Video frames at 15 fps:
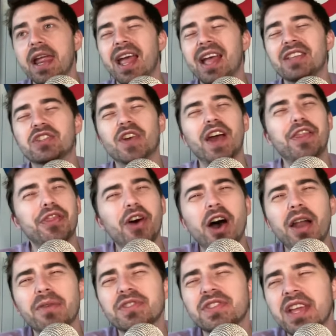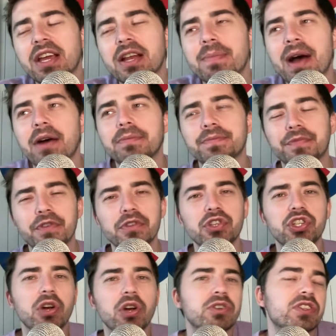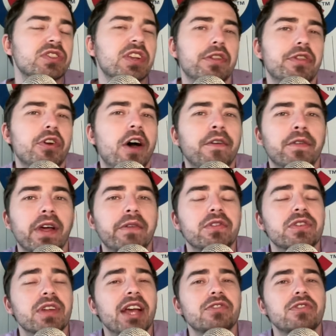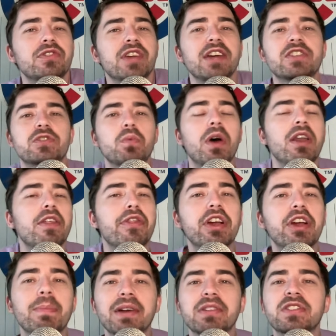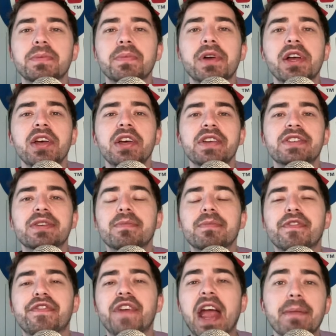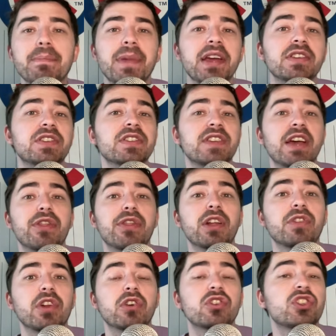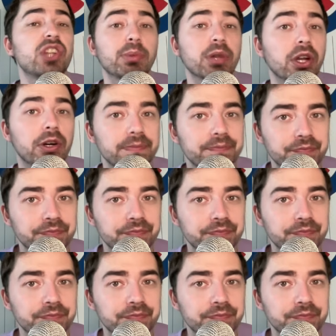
And so I thought I was thinking about for the show. Just did a thoughtful ex- exercise. Just wanted to think about some some fan bases I think that are similar.